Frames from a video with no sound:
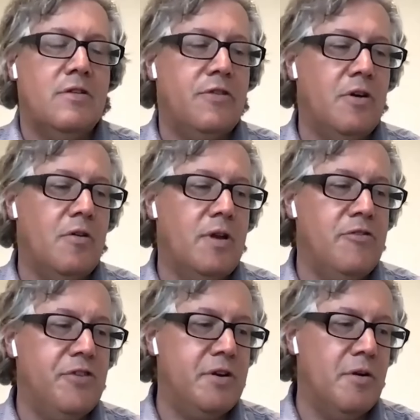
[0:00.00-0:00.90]
yeah. So
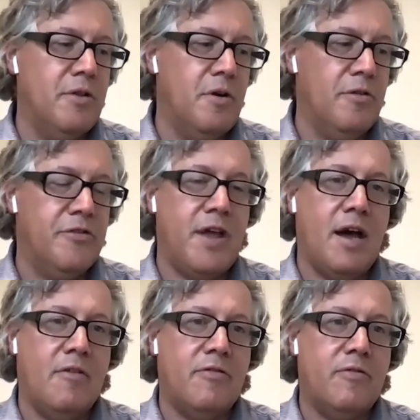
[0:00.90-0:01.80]
it should go to the whole
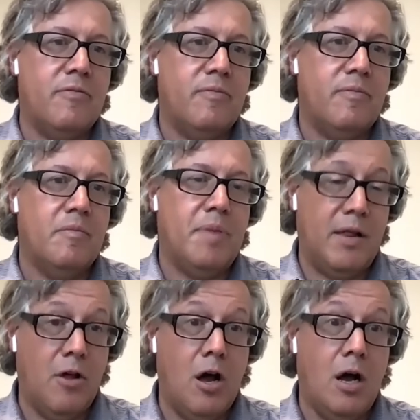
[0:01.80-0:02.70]
staff
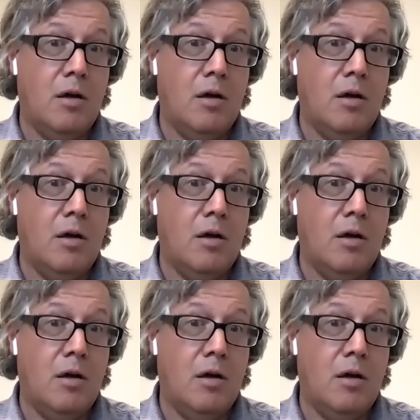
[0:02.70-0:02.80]
by law. Should